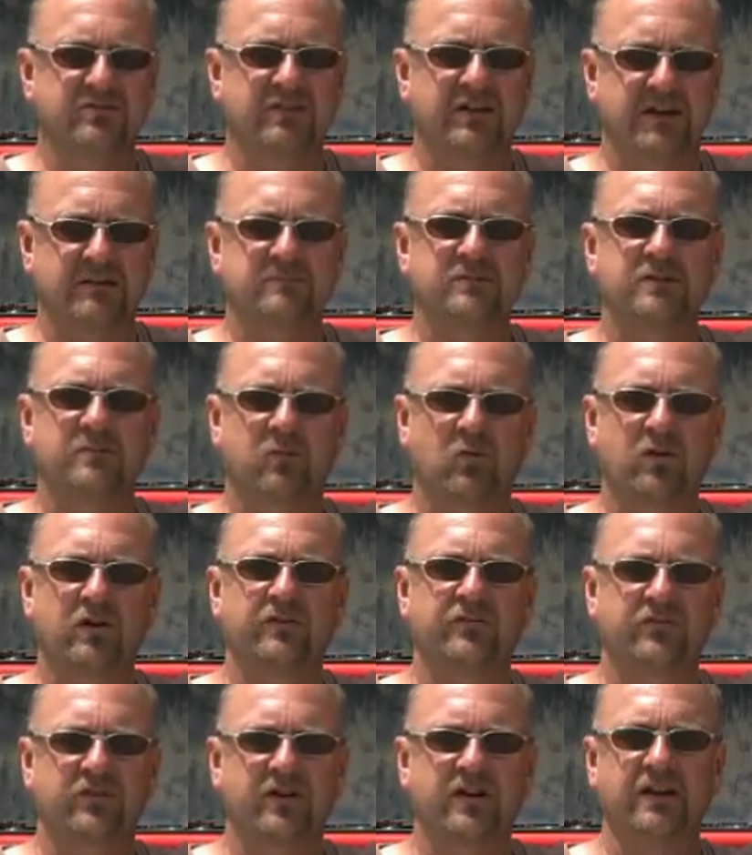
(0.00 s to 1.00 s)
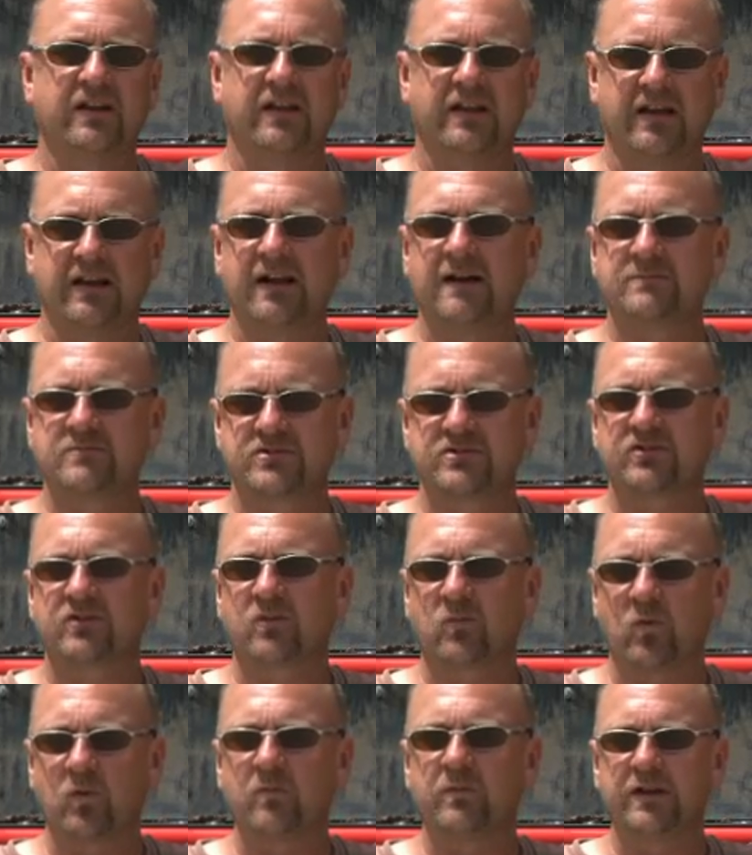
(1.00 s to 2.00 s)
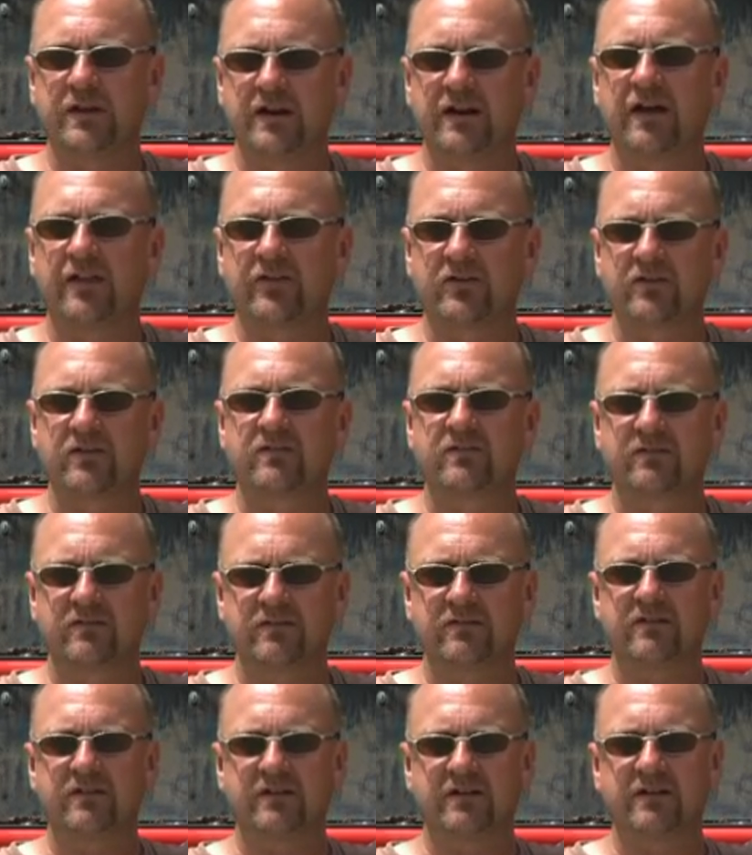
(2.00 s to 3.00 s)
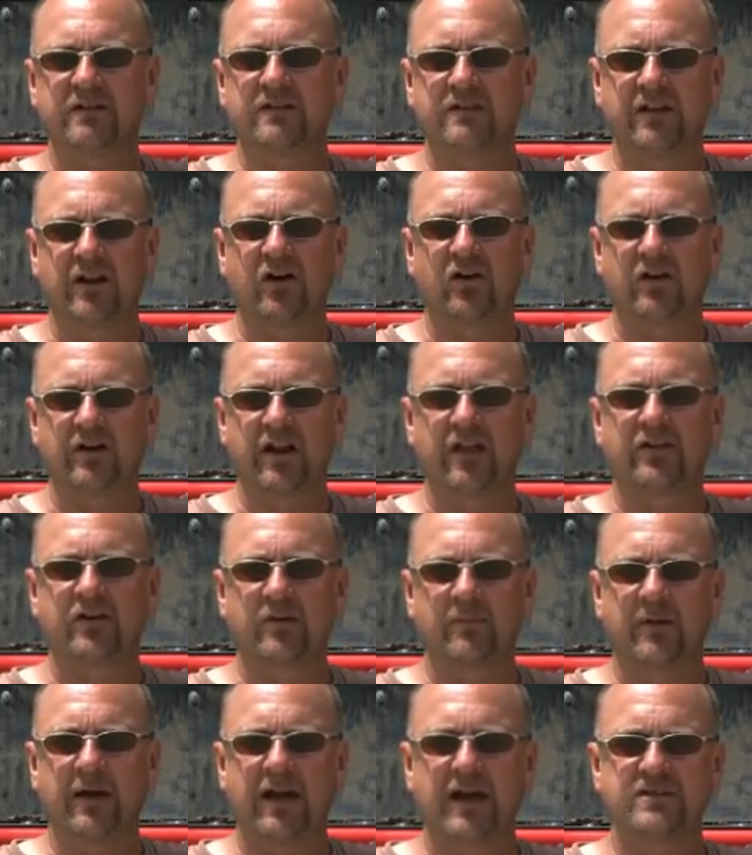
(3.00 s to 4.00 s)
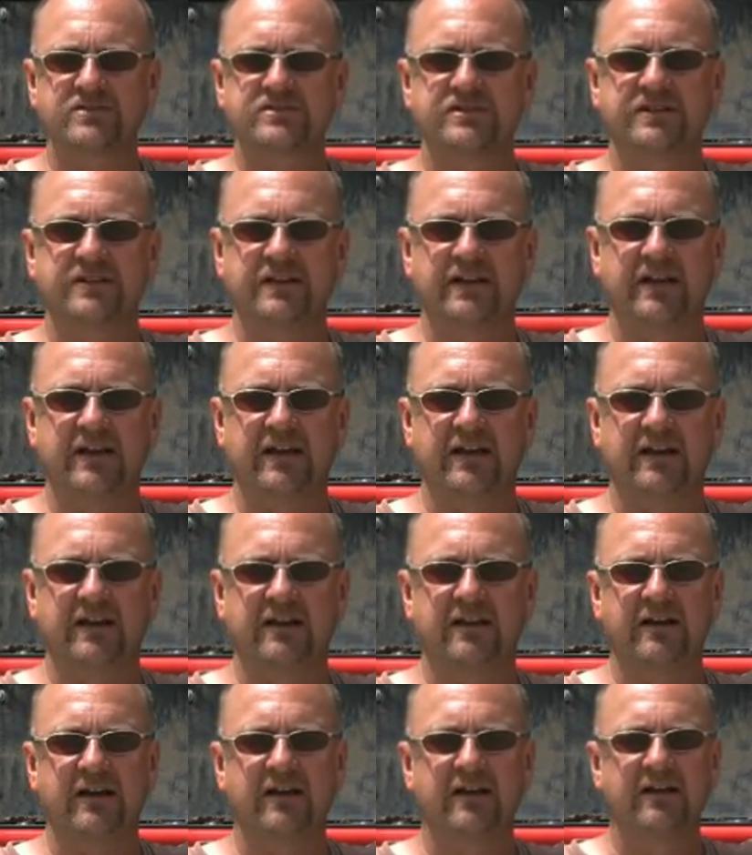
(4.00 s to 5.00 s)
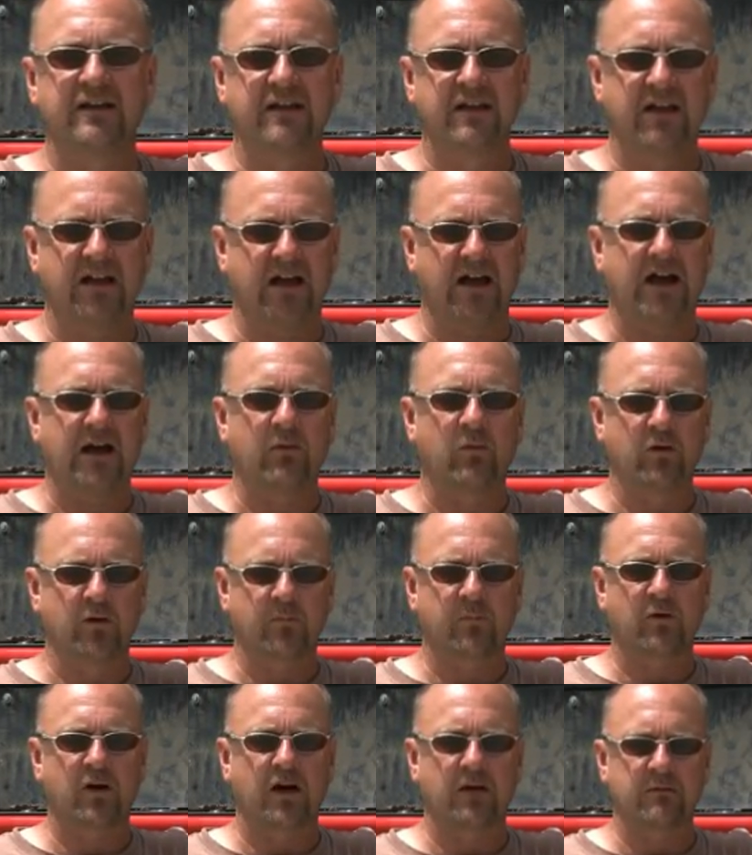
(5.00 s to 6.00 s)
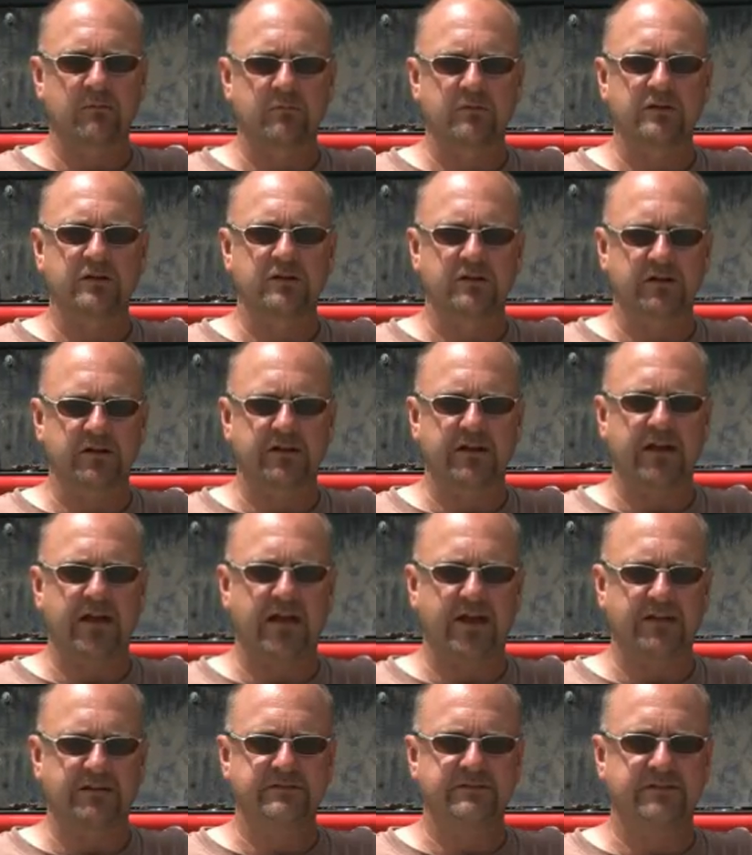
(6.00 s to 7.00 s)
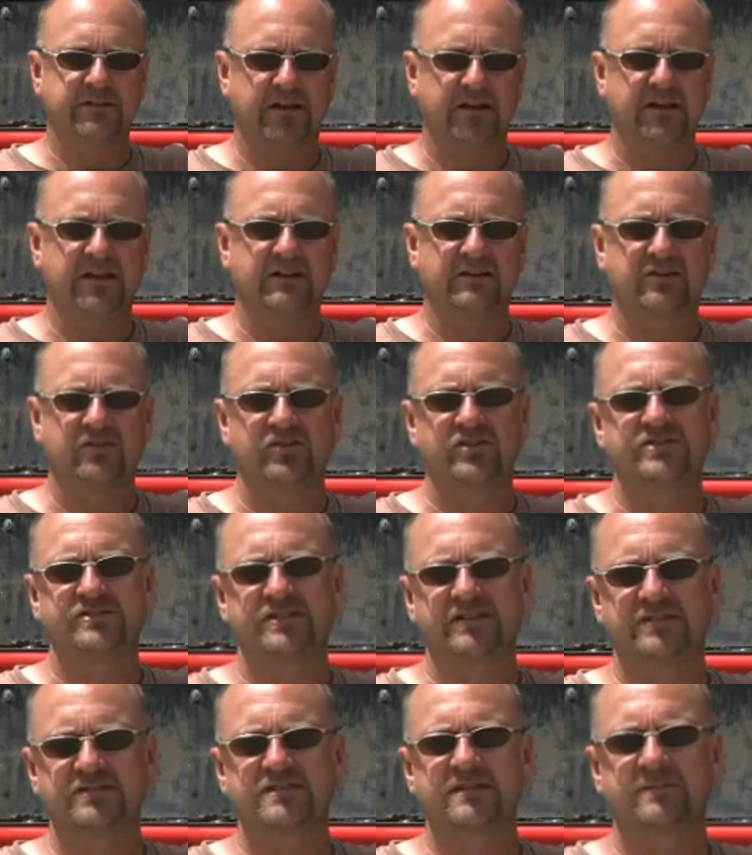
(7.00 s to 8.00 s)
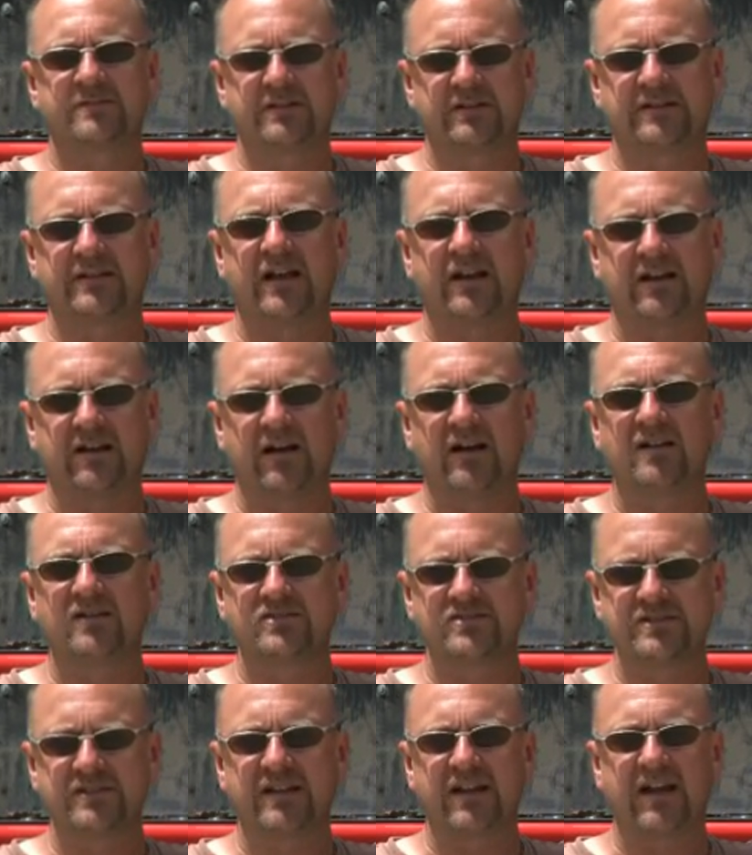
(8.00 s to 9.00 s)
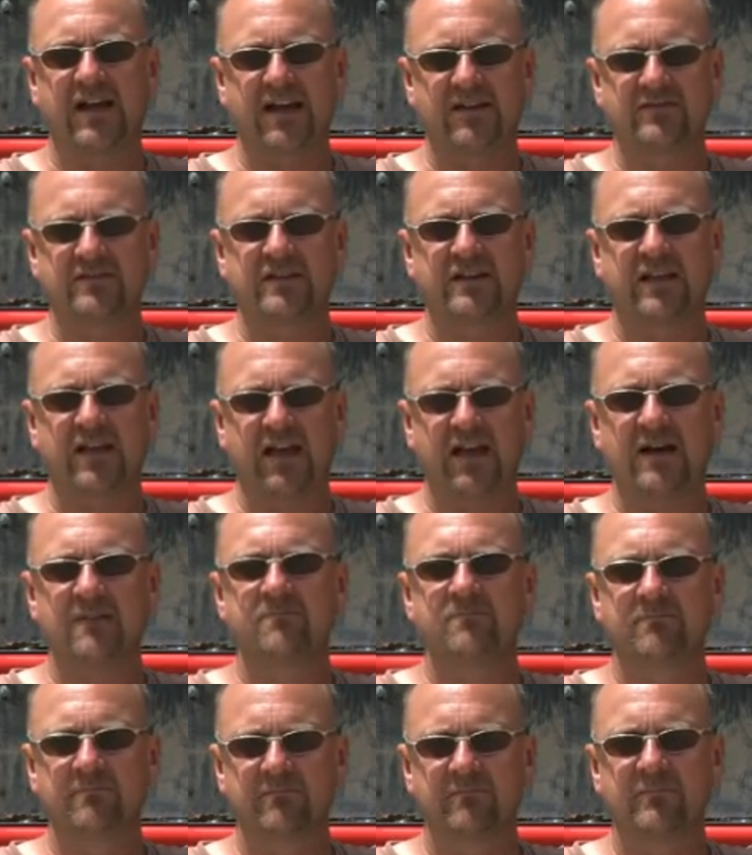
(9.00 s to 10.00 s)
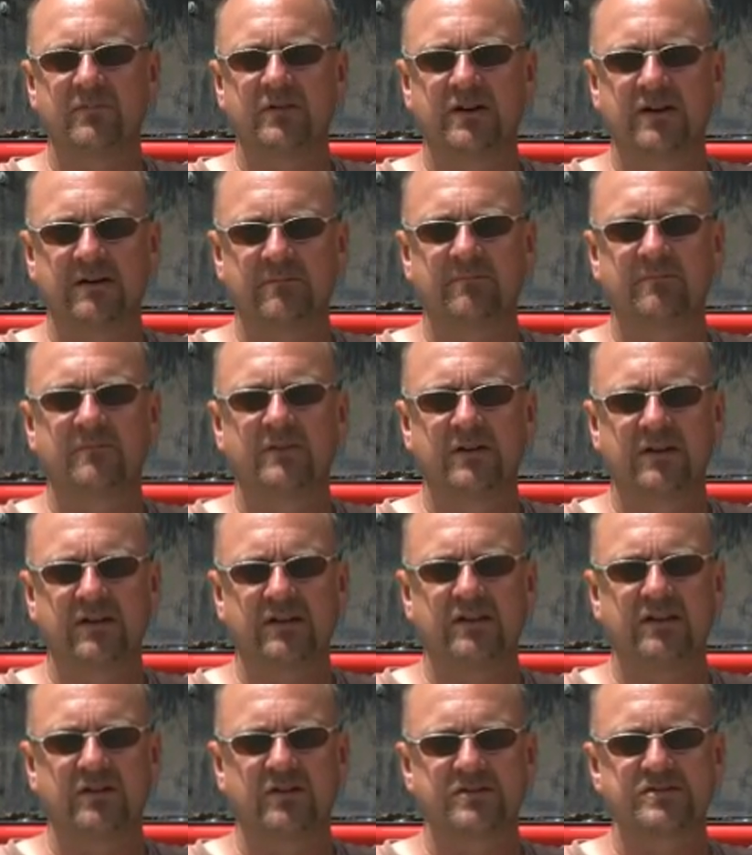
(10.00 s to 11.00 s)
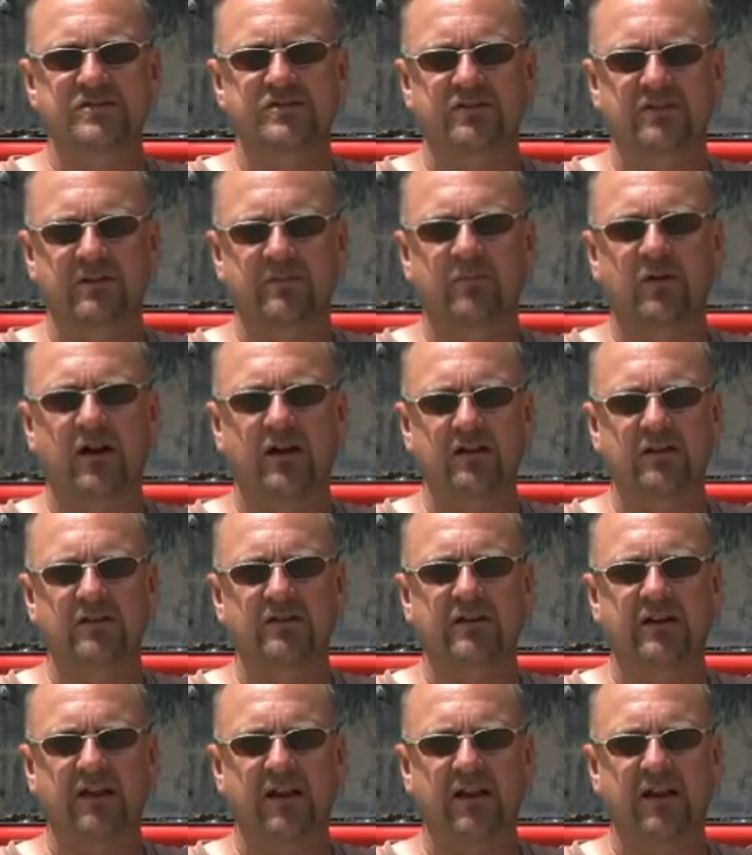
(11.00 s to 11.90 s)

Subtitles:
come to the point of trading again, I'm sure it will be another Apache, and I will probably look at increasing some of the technology that I have in the cab. Certainly probably look at